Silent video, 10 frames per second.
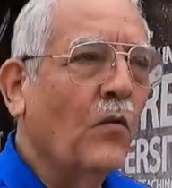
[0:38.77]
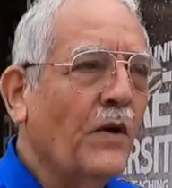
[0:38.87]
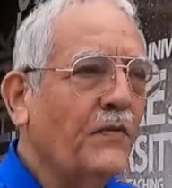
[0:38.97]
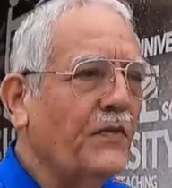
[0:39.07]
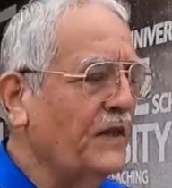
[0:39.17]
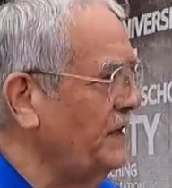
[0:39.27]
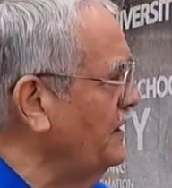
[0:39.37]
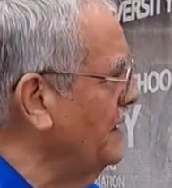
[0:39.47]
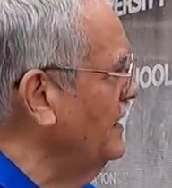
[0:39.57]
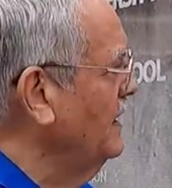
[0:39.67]
with the
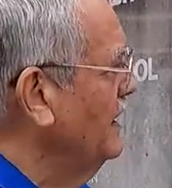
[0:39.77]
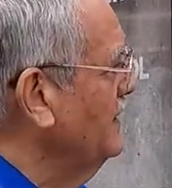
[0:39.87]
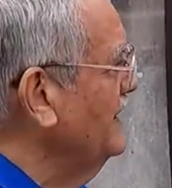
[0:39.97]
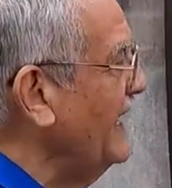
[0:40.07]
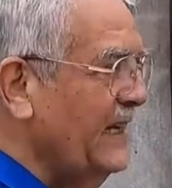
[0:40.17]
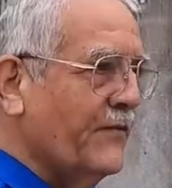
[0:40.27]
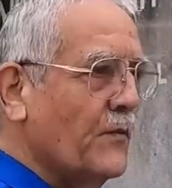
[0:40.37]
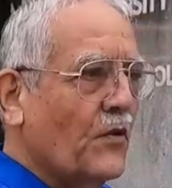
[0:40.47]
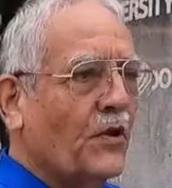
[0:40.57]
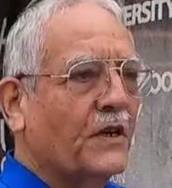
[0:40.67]
uh, Native
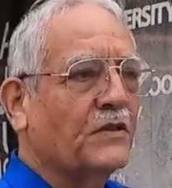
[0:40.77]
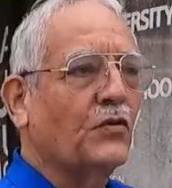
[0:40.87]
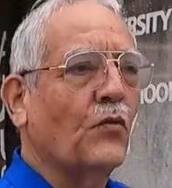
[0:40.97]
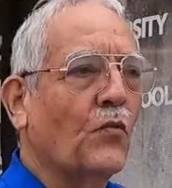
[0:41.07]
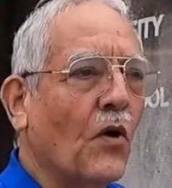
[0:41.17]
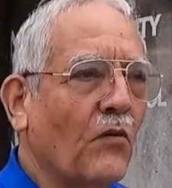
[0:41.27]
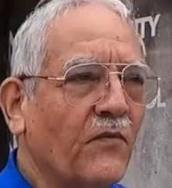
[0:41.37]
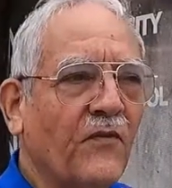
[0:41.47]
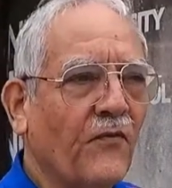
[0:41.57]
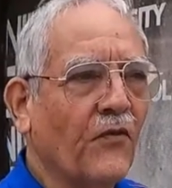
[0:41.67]
Americans who
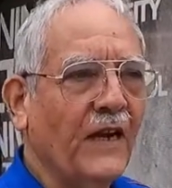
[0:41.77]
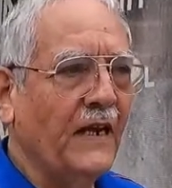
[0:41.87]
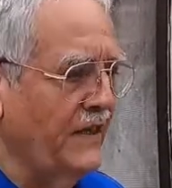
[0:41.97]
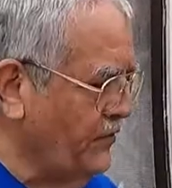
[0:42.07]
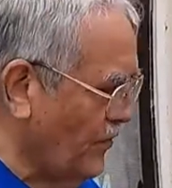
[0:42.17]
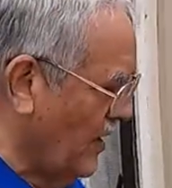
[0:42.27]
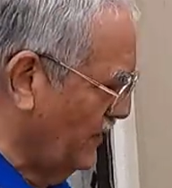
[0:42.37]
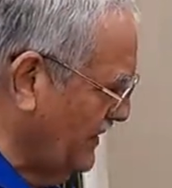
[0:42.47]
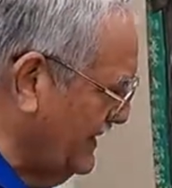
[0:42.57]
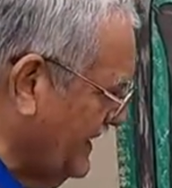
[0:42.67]
roamed freely
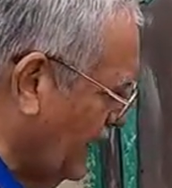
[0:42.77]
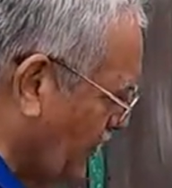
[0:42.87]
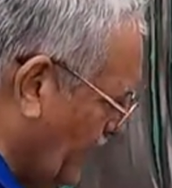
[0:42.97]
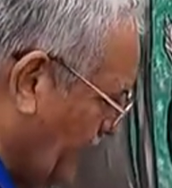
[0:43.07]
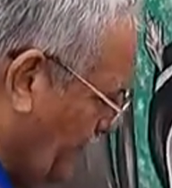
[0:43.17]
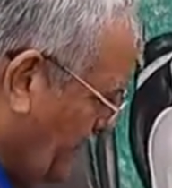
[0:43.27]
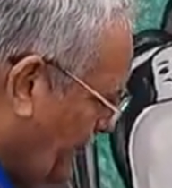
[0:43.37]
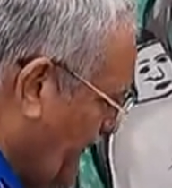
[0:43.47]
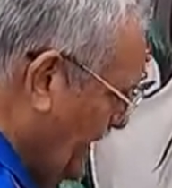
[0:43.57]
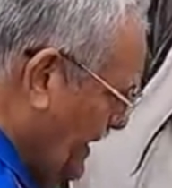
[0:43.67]
throughout this area.
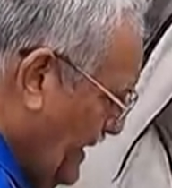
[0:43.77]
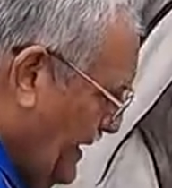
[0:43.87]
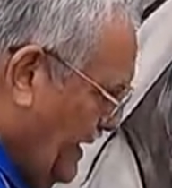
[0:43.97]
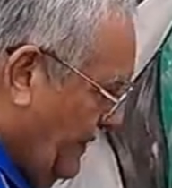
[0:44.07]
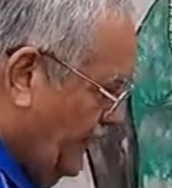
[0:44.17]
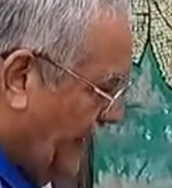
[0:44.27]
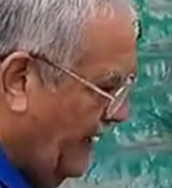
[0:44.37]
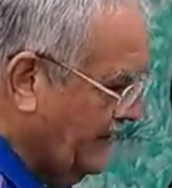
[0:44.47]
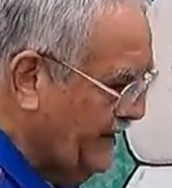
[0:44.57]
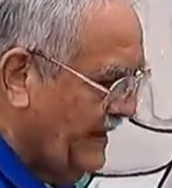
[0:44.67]
They
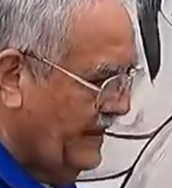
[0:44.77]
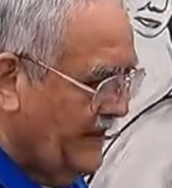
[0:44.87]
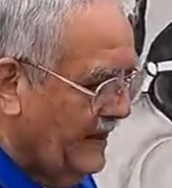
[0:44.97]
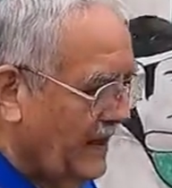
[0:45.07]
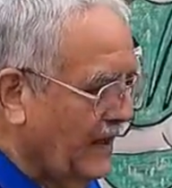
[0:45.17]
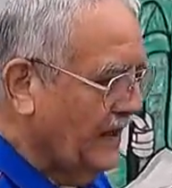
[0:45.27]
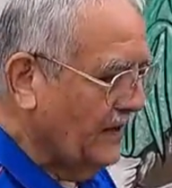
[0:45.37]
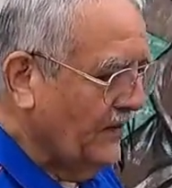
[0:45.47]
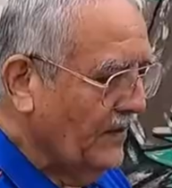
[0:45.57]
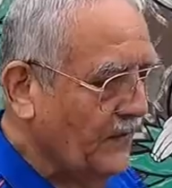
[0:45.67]
had uh,